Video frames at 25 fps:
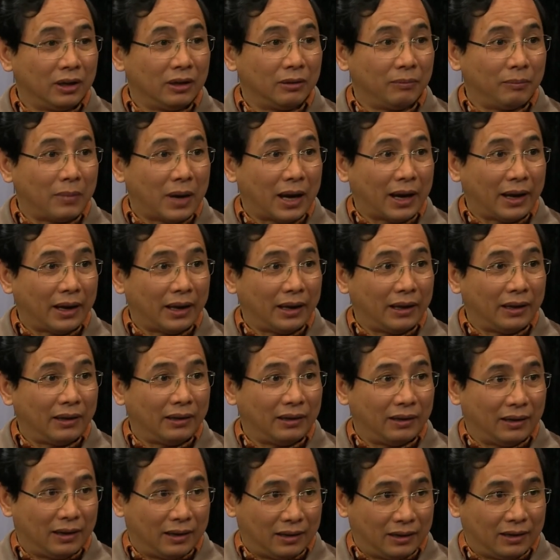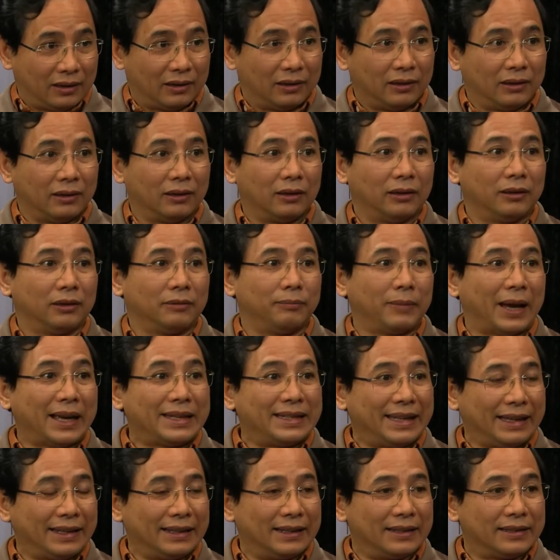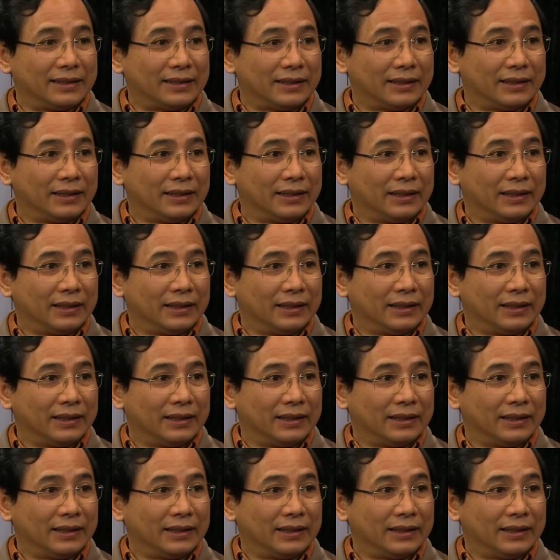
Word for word: my uh, my sickness.